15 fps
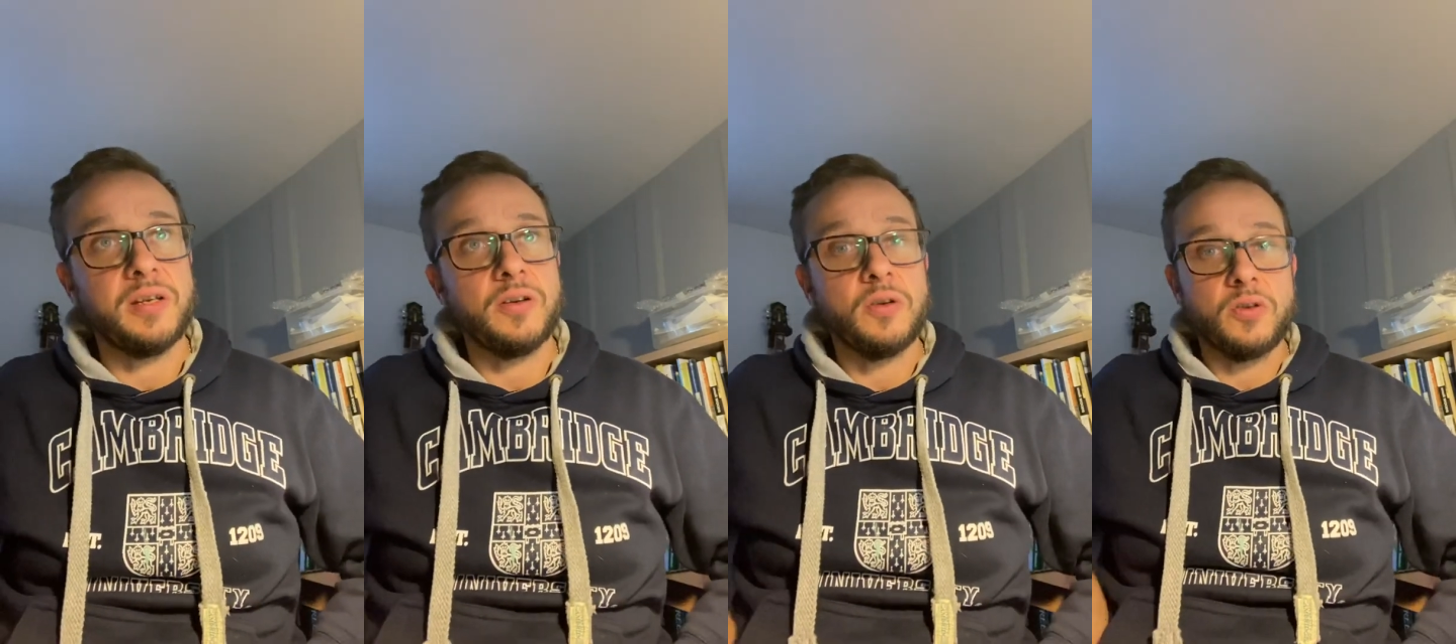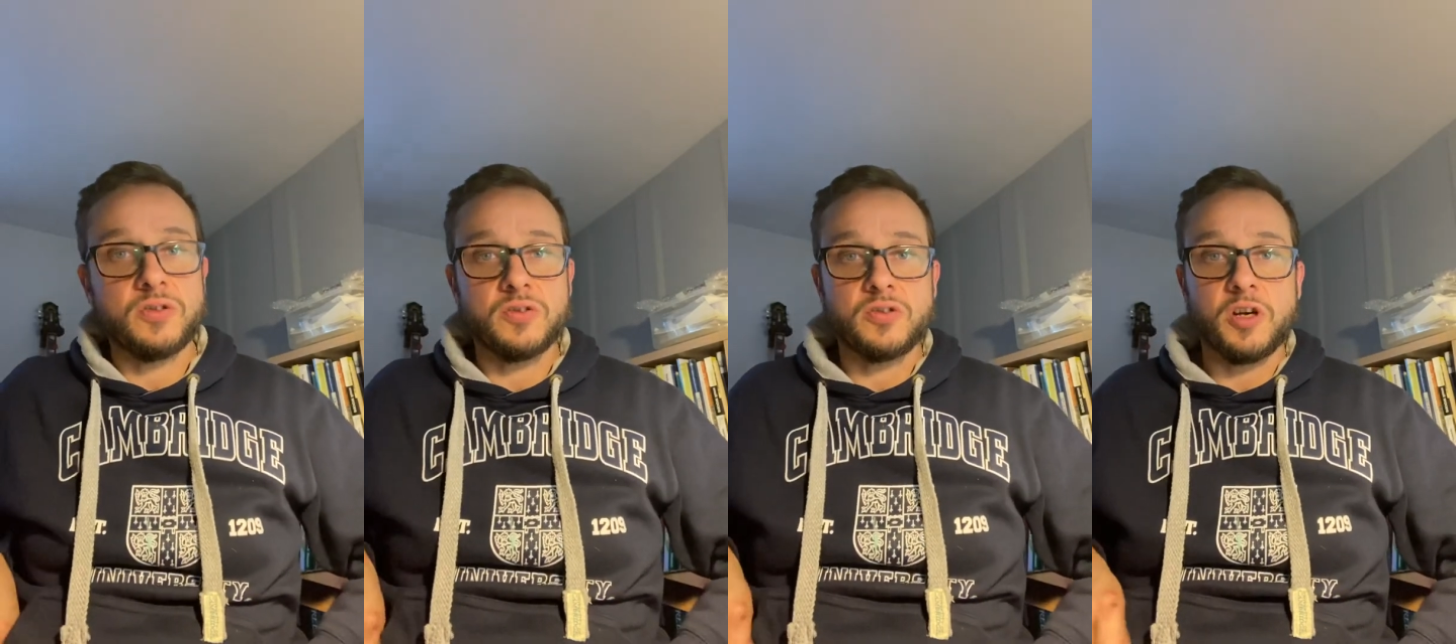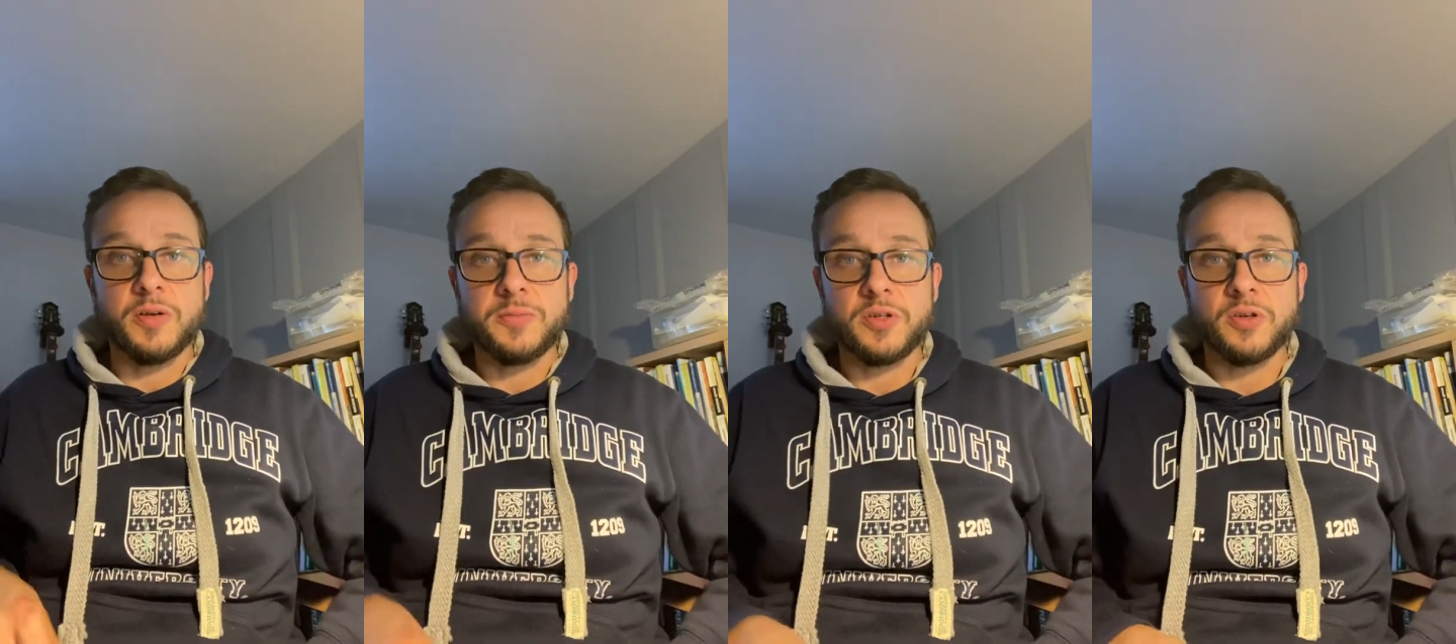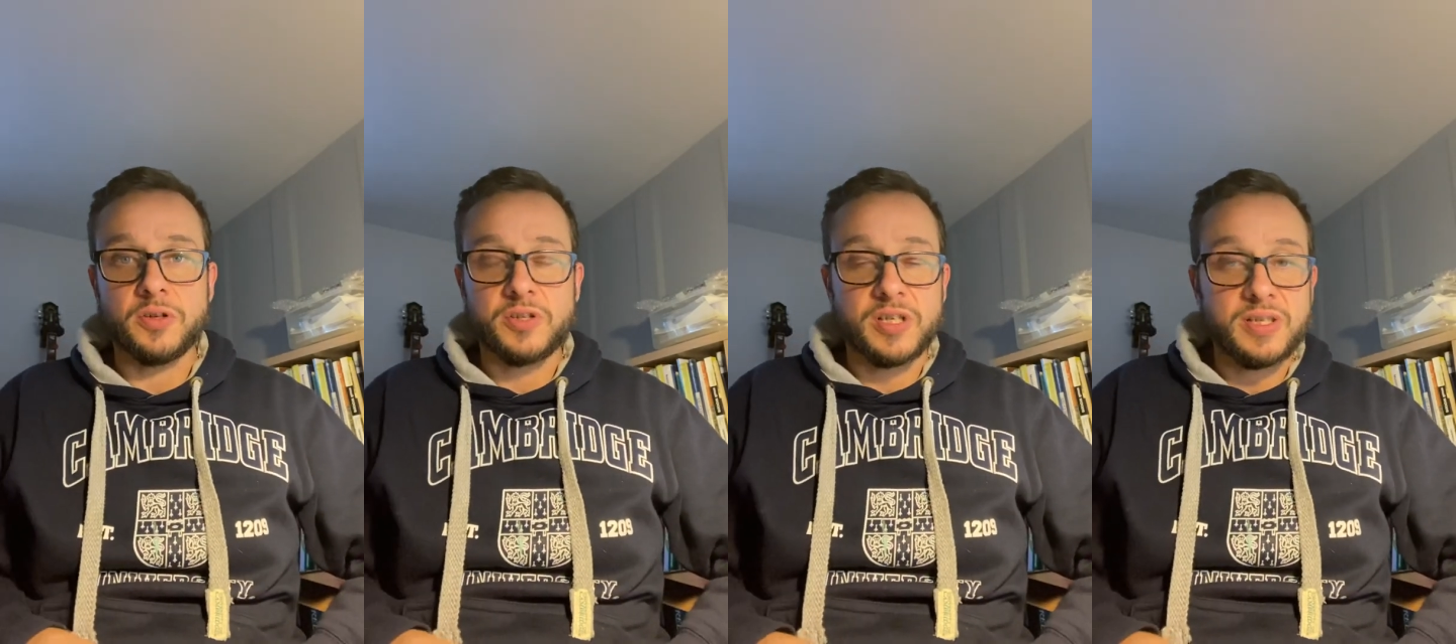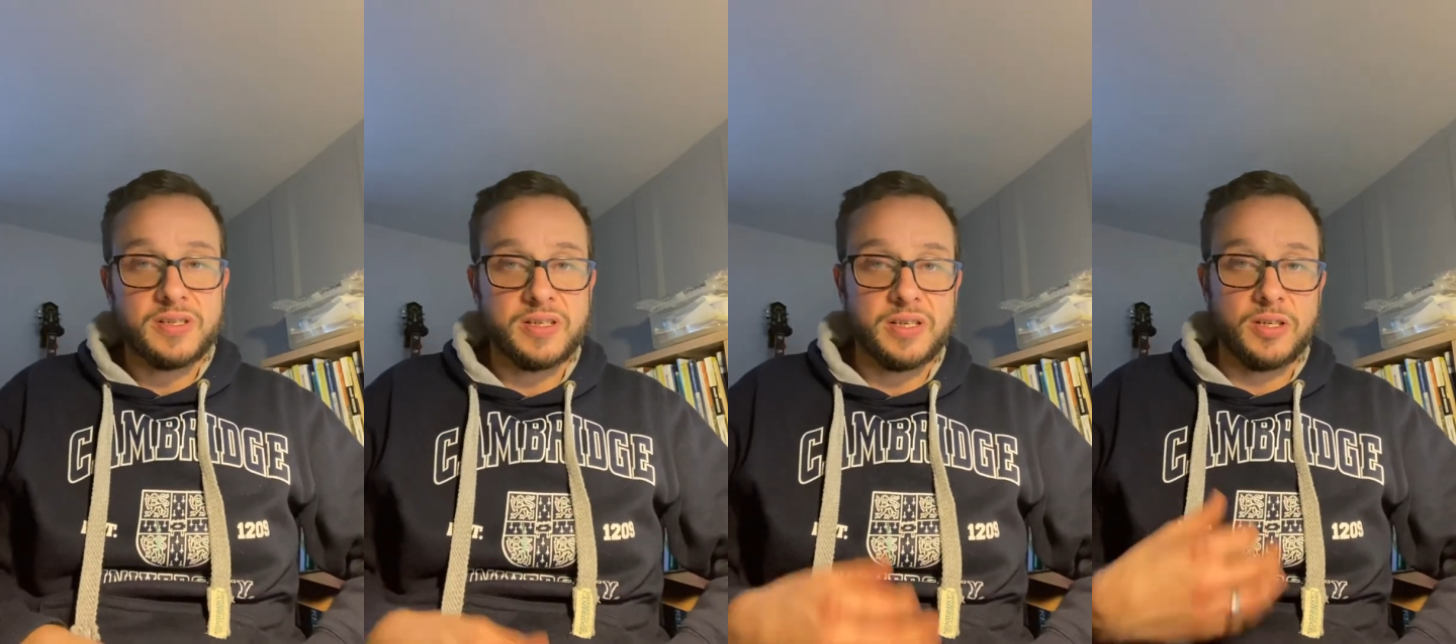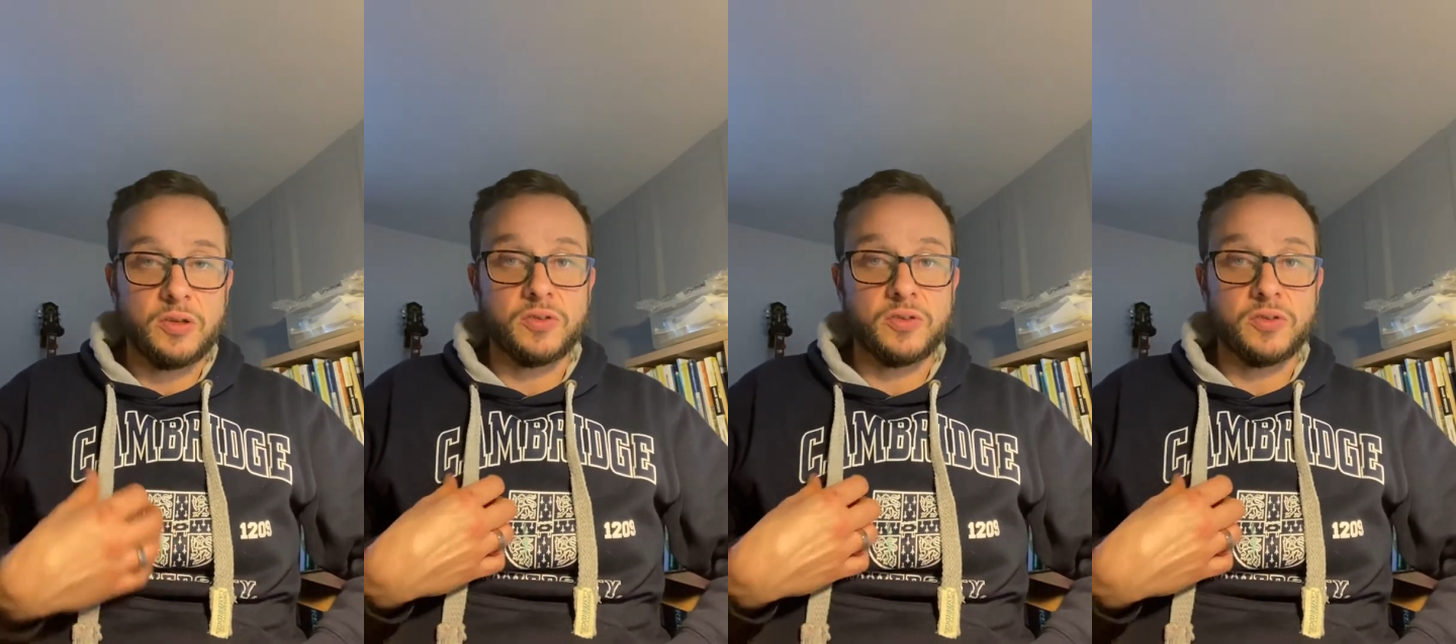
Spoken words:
lots of time to digest it,